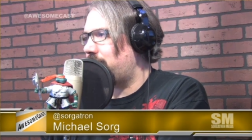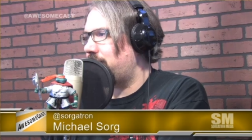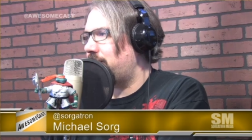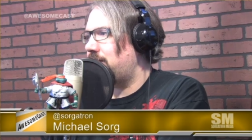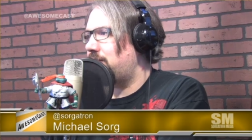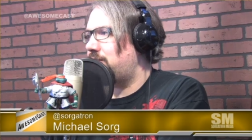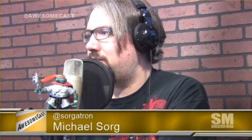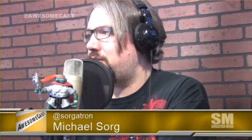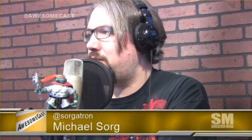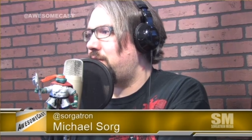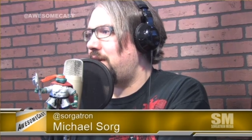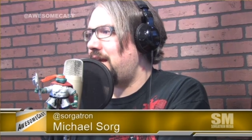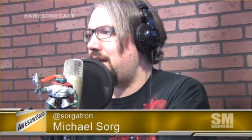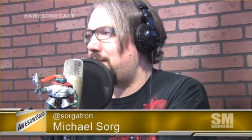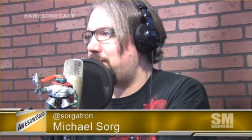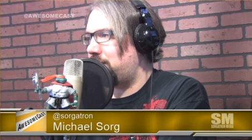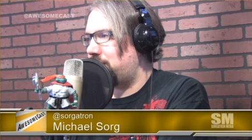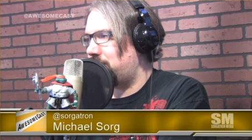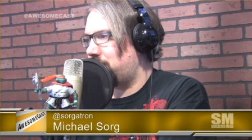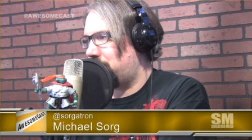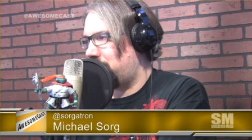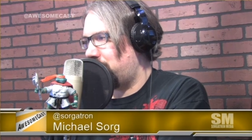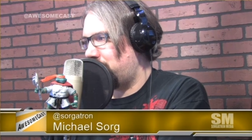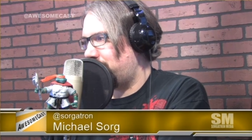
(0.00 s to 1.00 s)
So
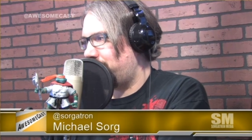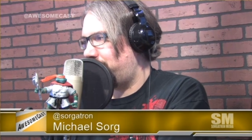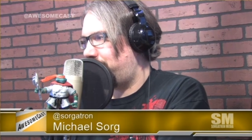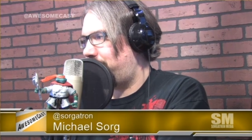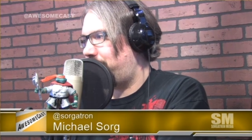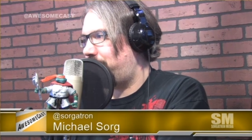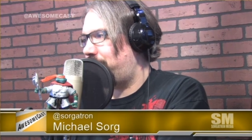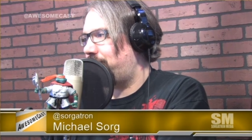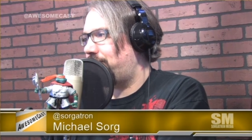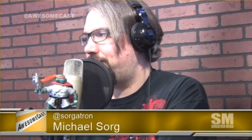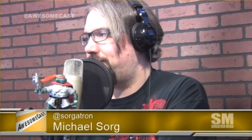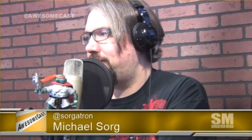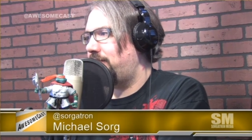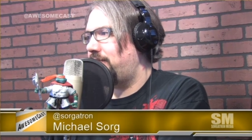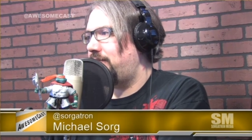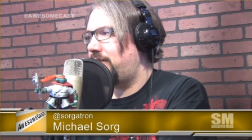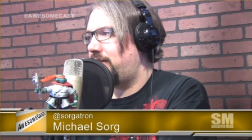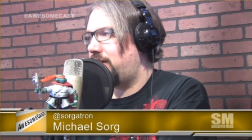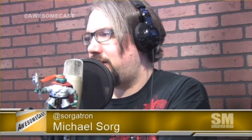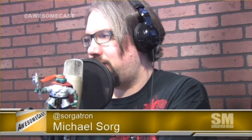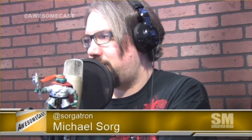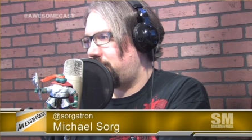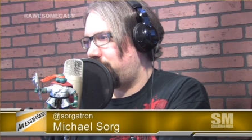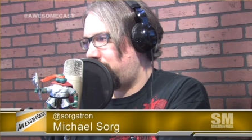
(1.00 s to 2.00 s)
Amazon,
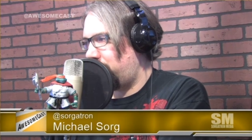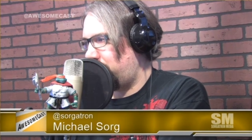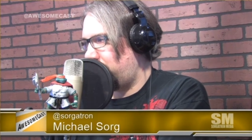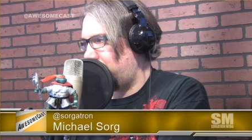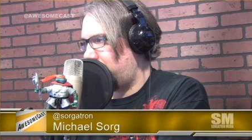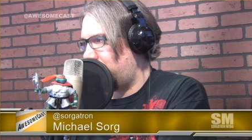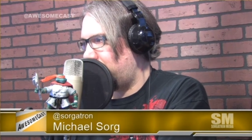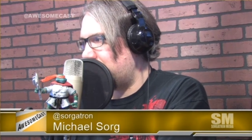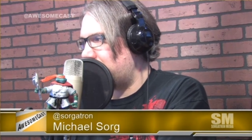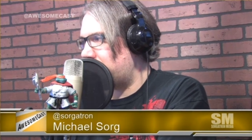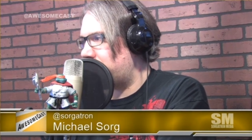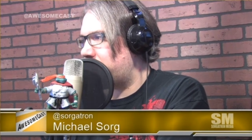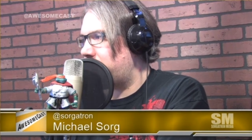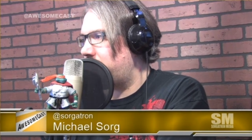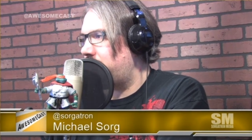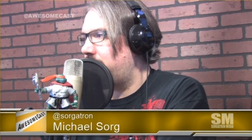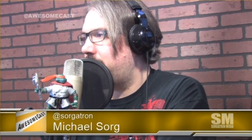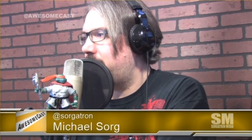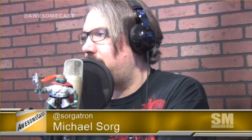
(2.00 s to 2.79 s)
they're doing things.